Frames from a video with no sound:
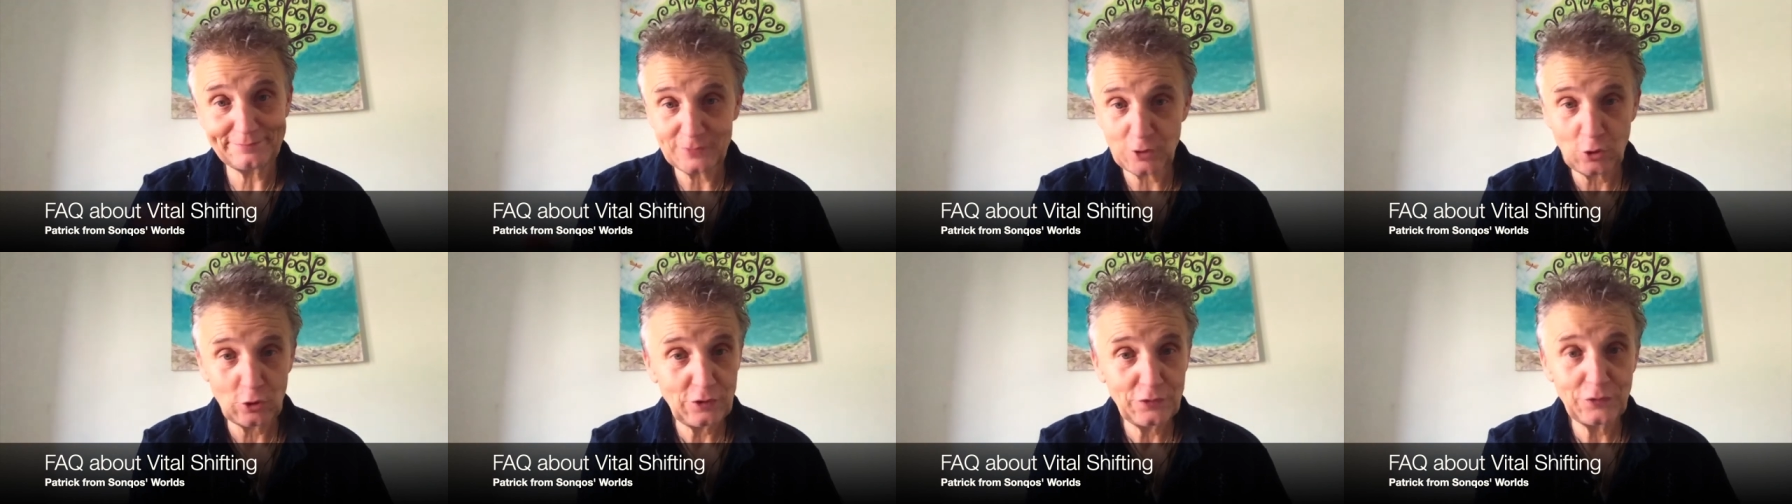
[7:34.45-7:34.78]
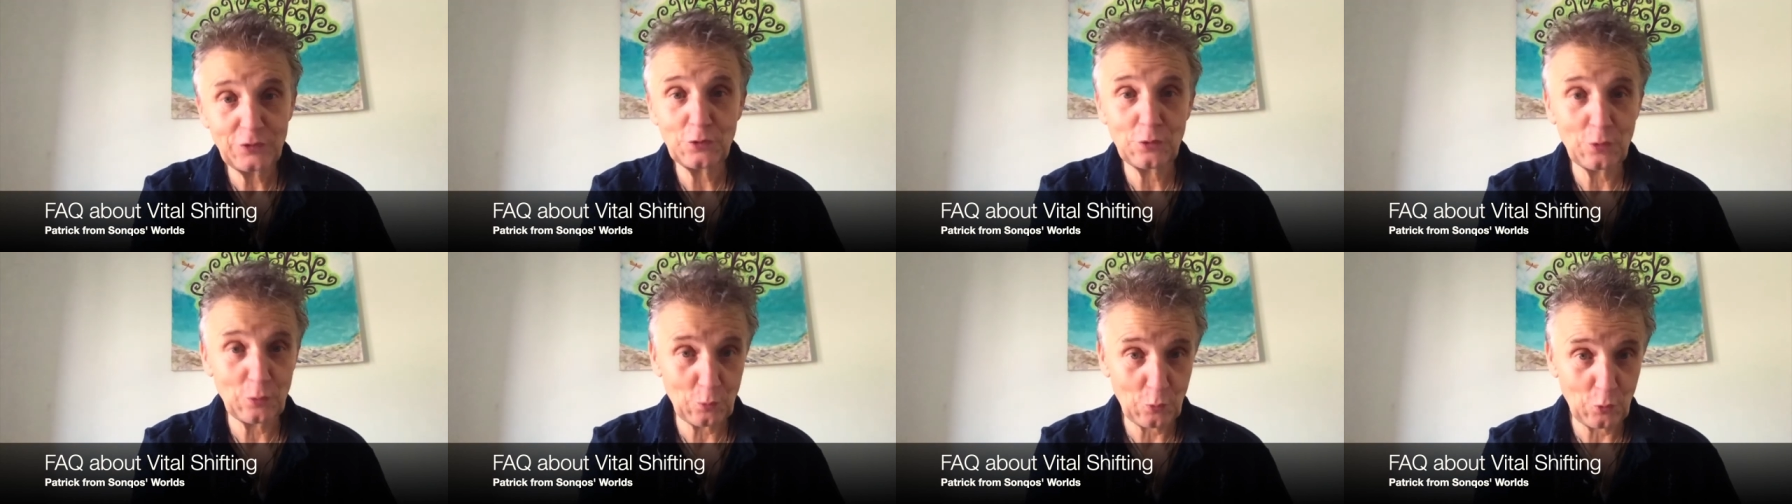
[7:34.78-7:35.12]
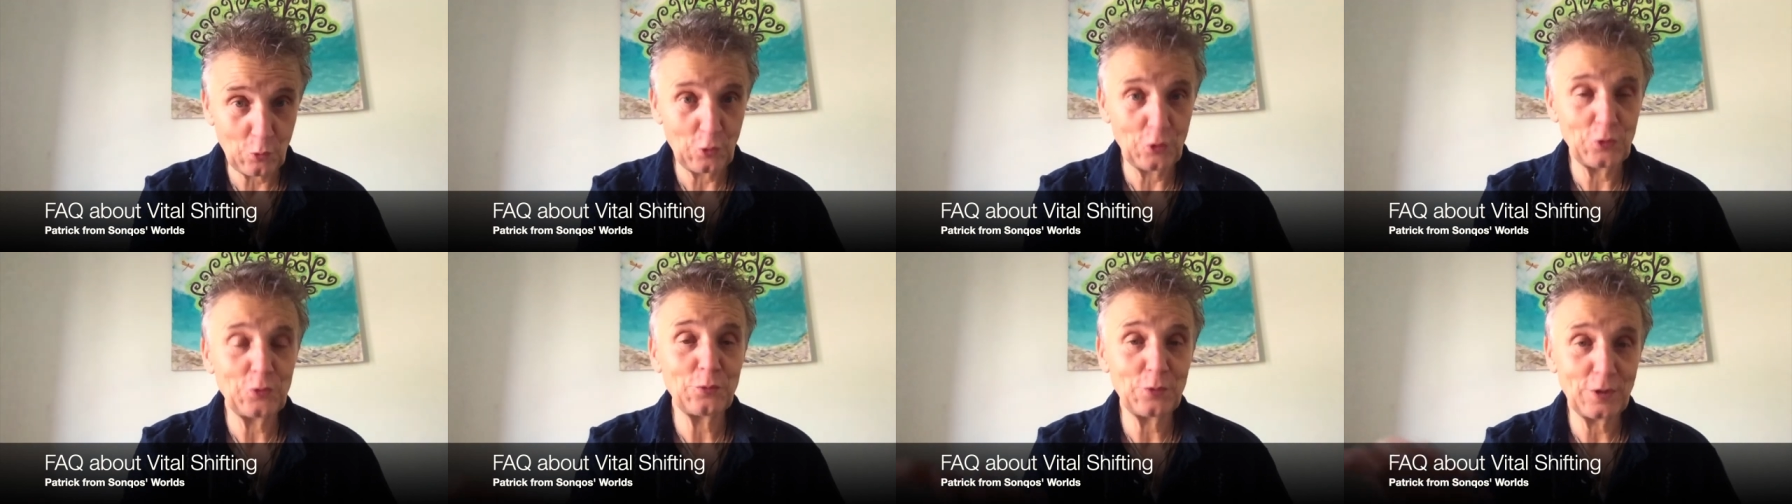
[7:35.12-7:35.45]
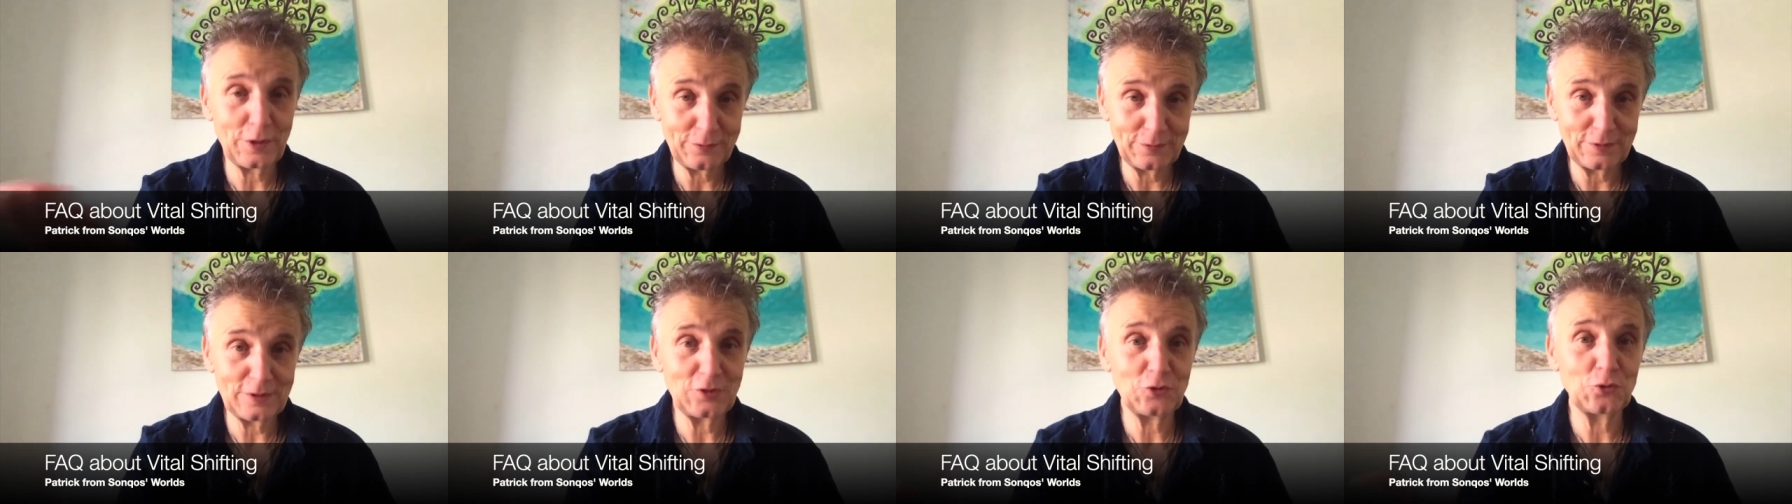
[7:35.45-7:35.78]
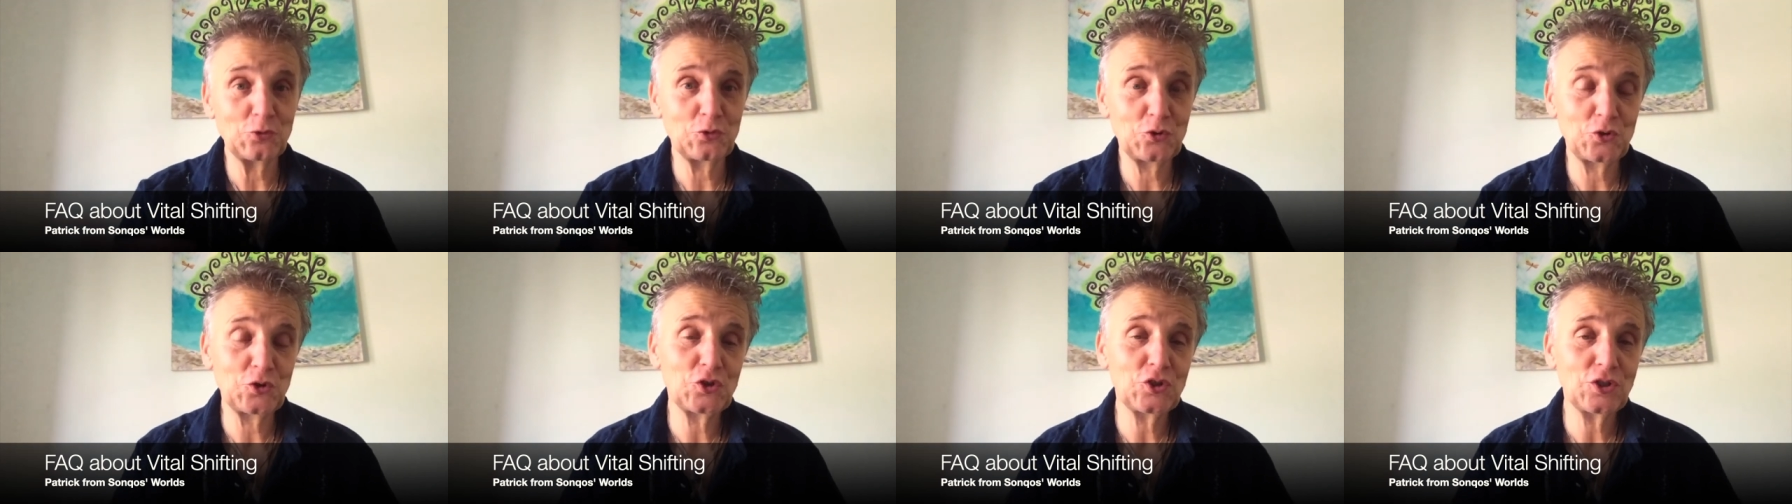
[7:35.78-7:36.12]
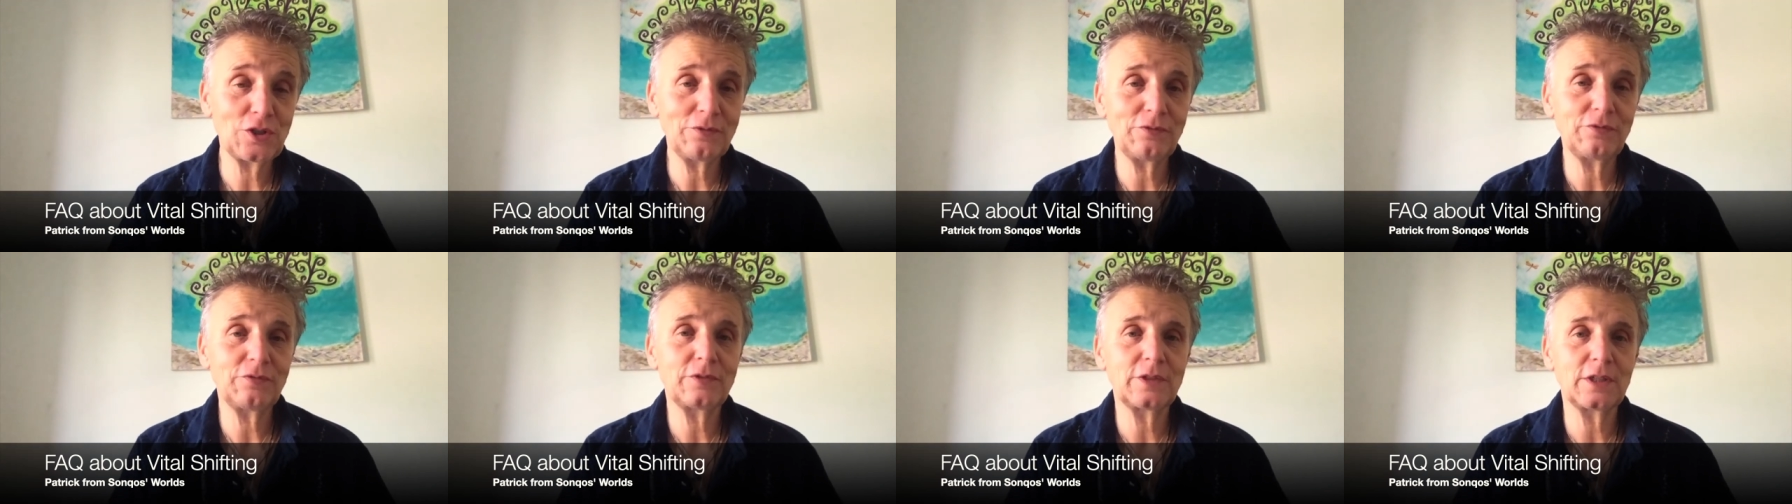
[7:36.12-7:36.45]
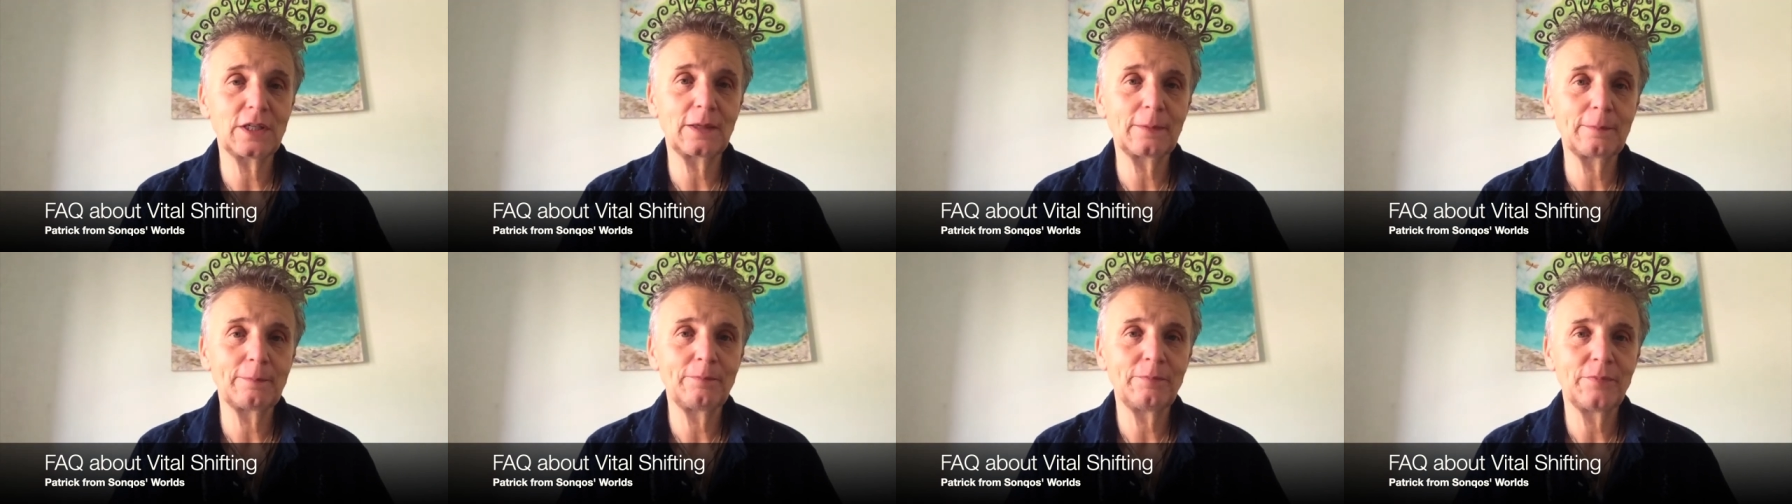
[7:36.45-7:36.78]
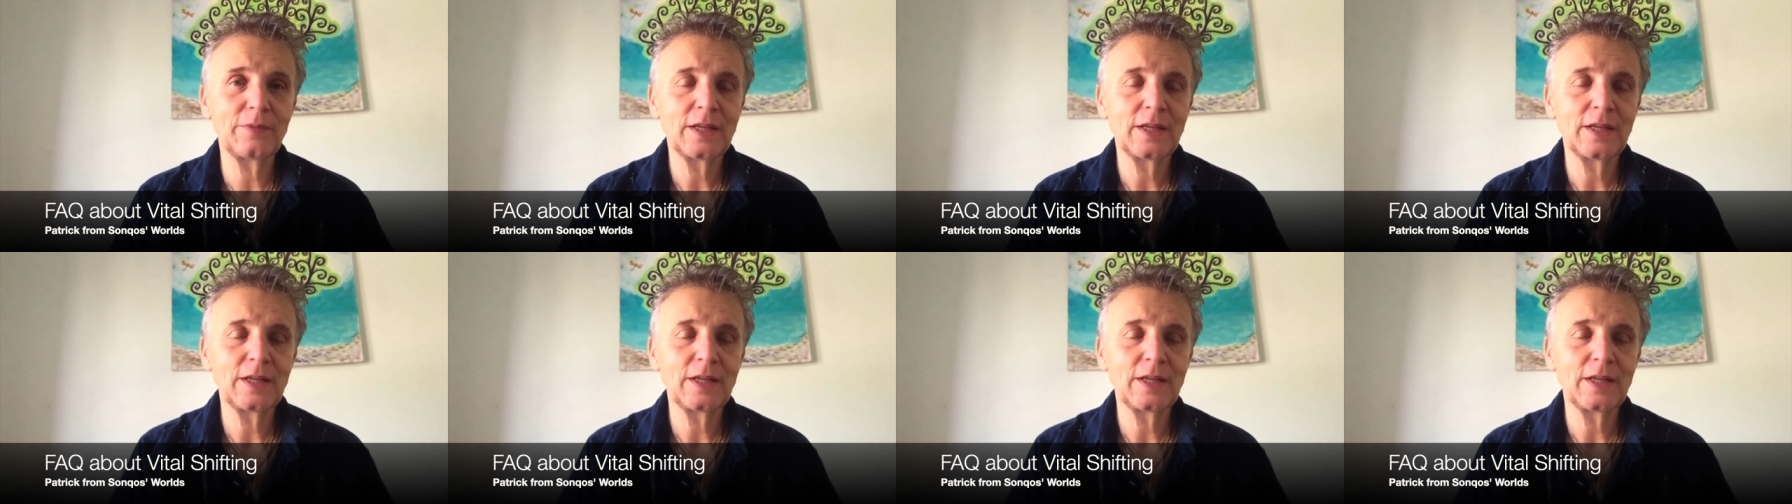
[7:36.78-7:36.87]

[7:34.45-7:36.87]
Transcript: also a word where we use shifting,